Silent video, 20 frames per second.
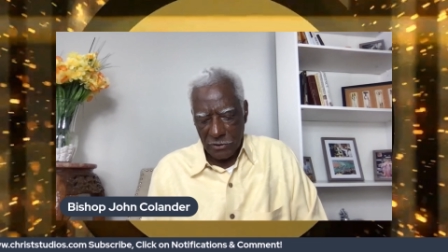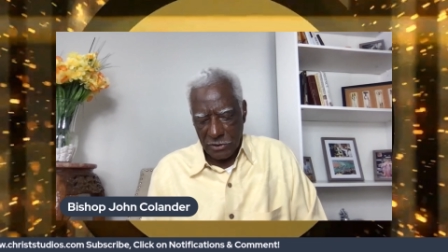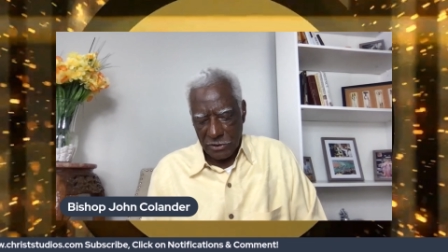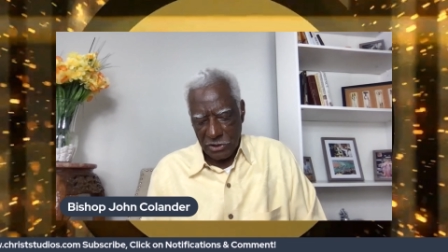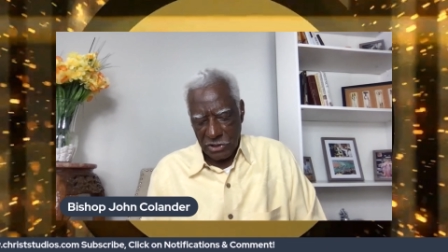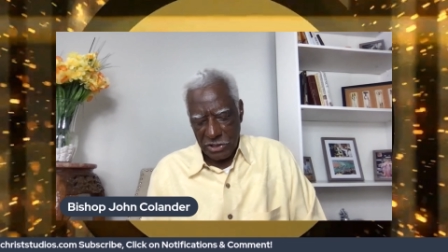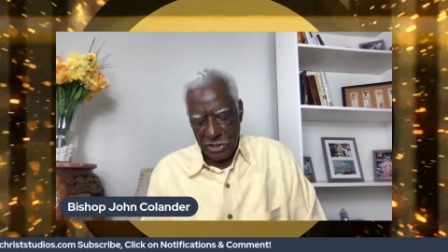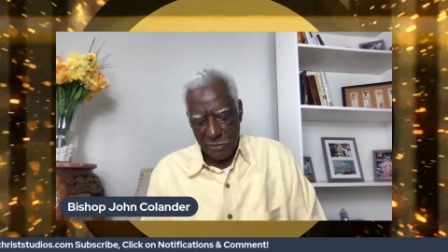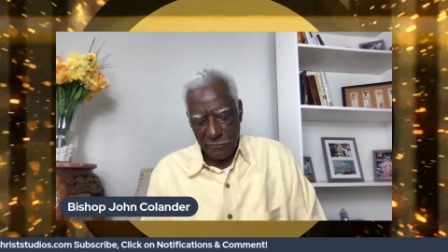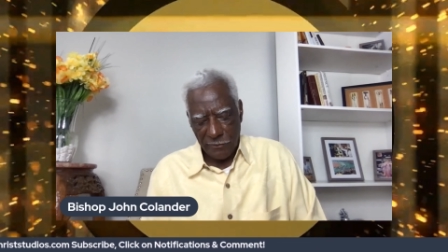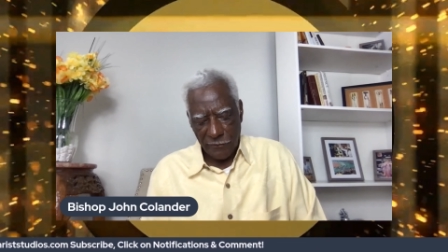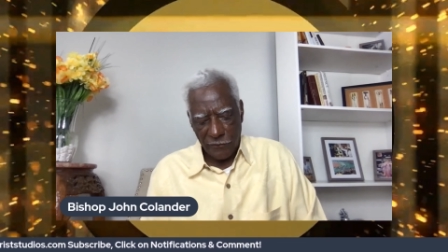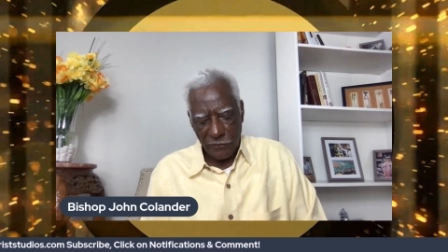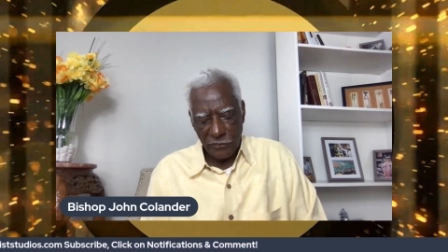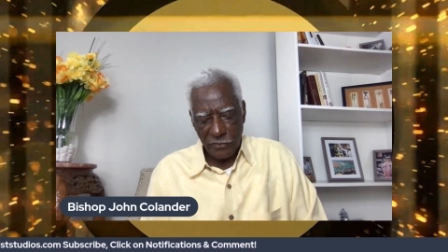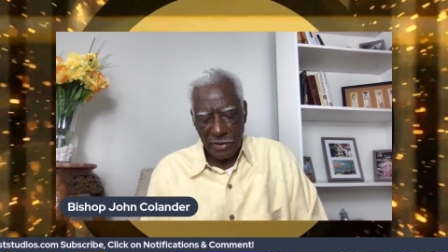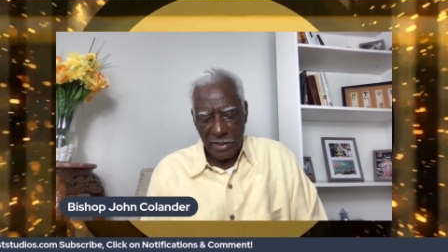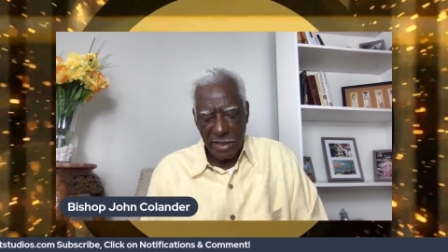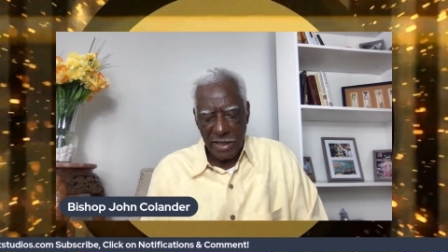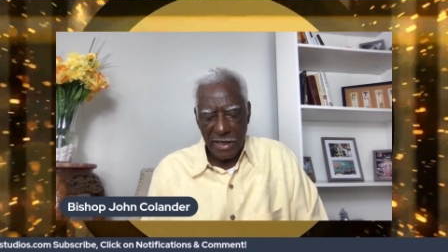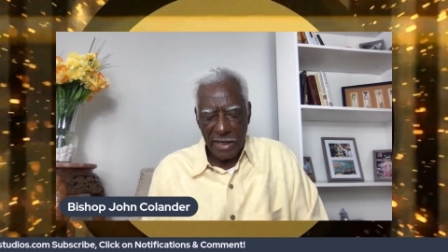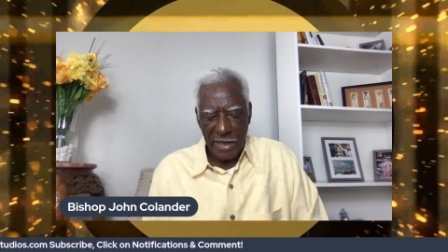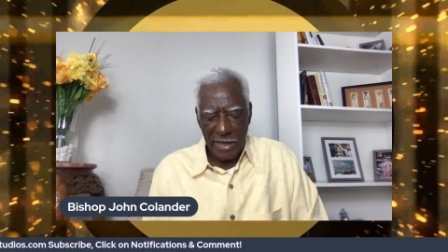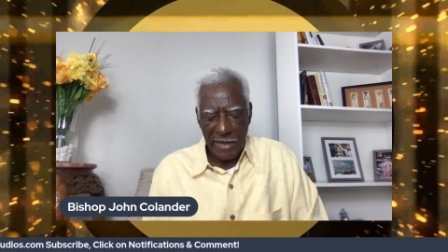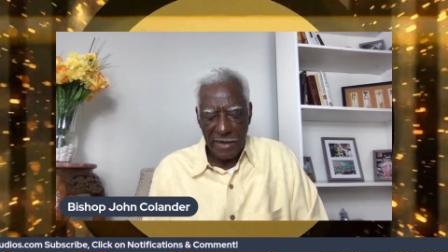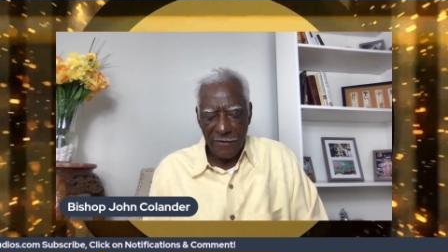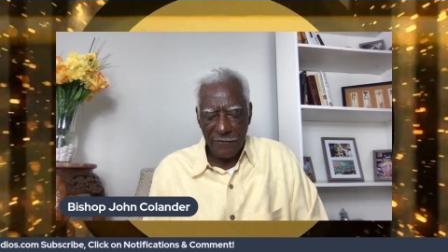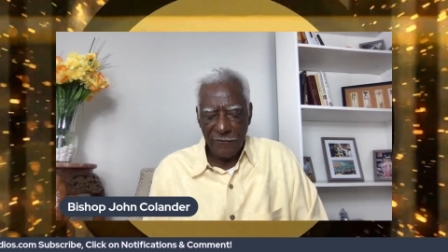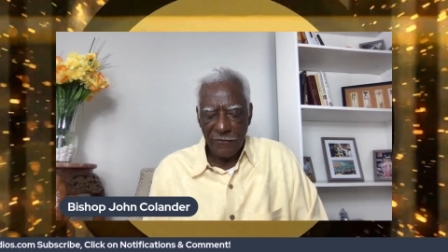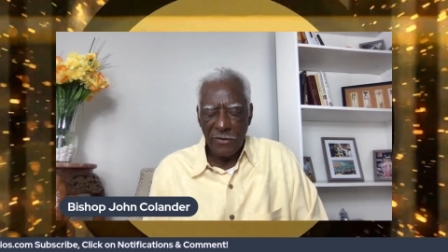to share with you that I
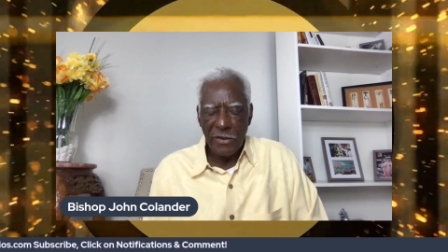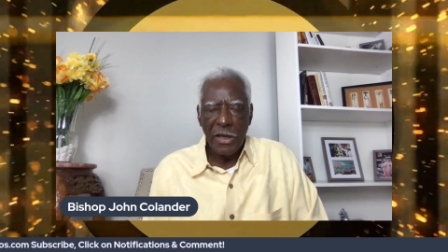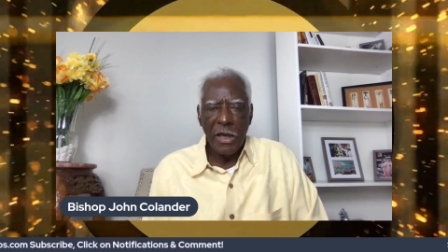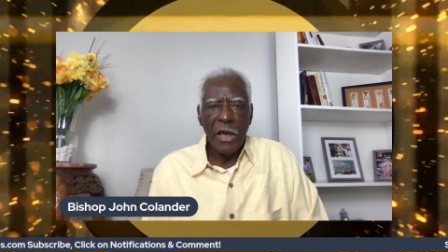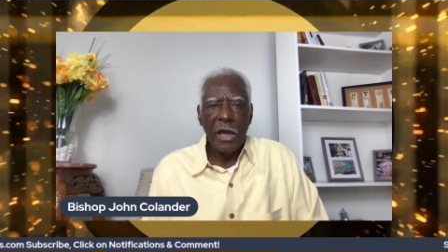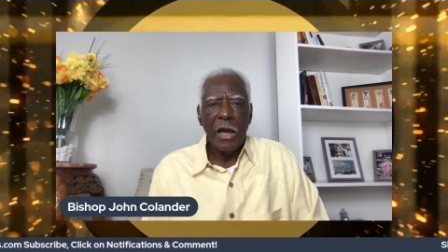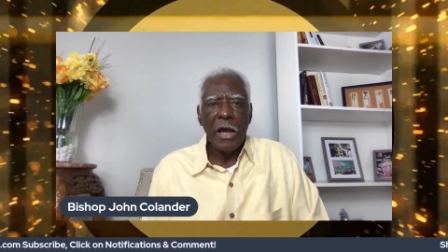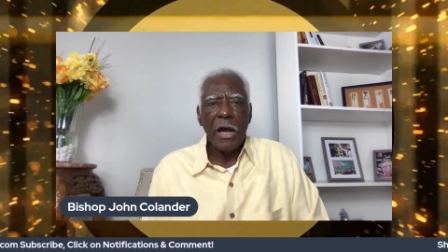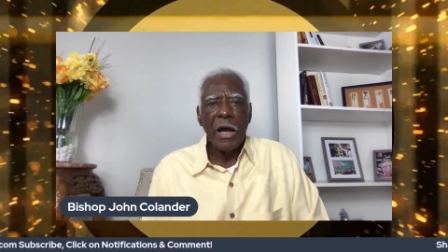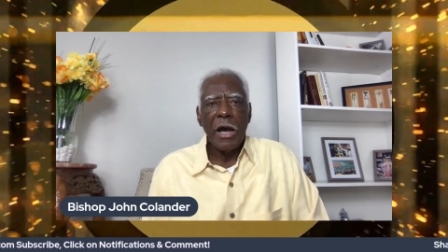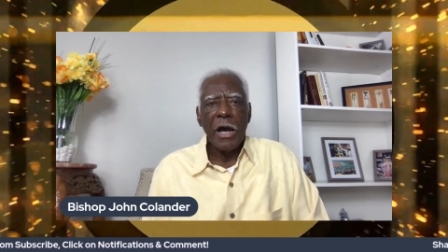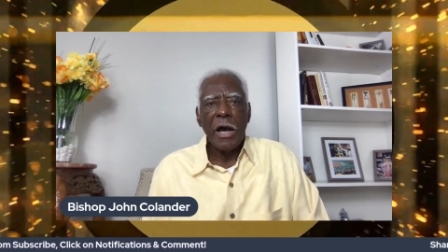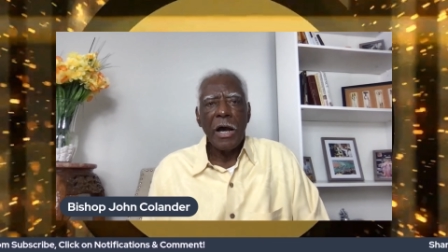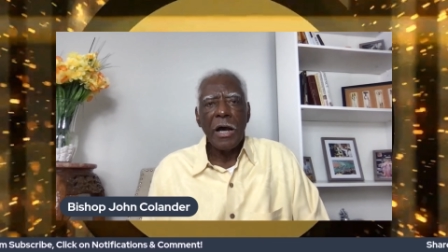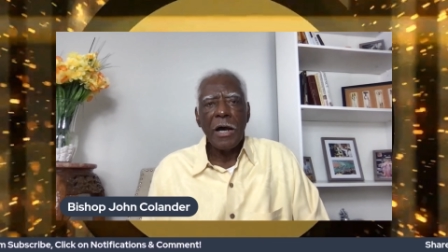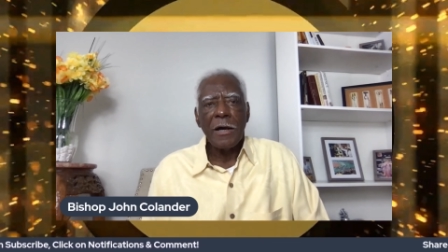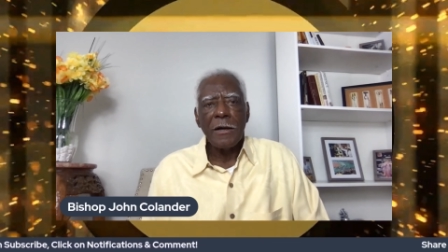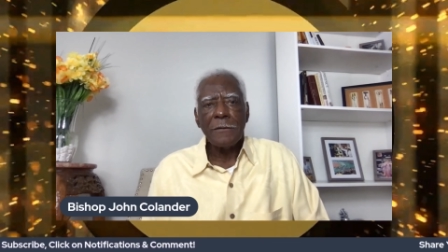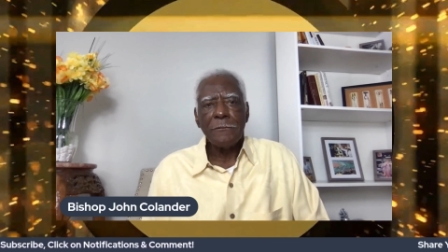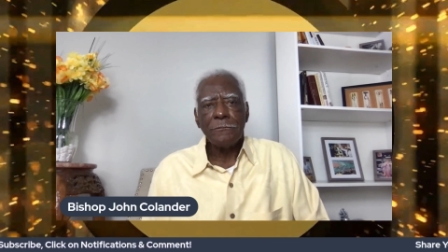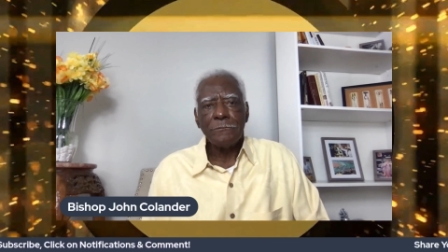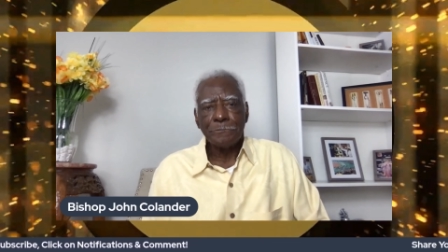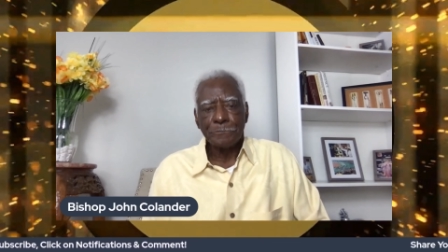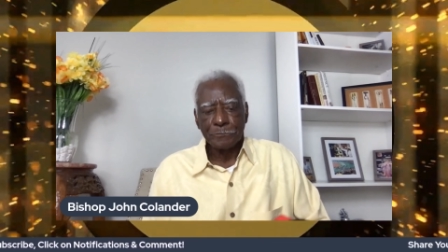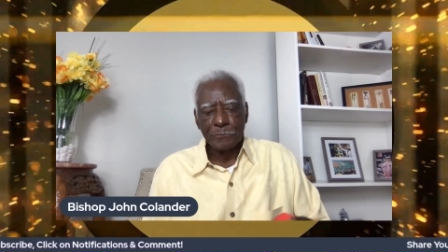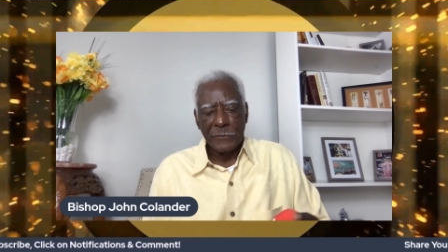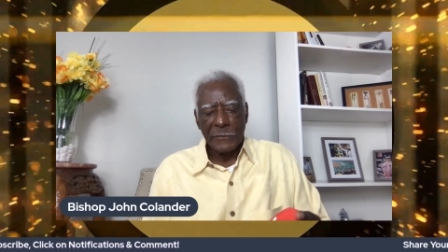have um,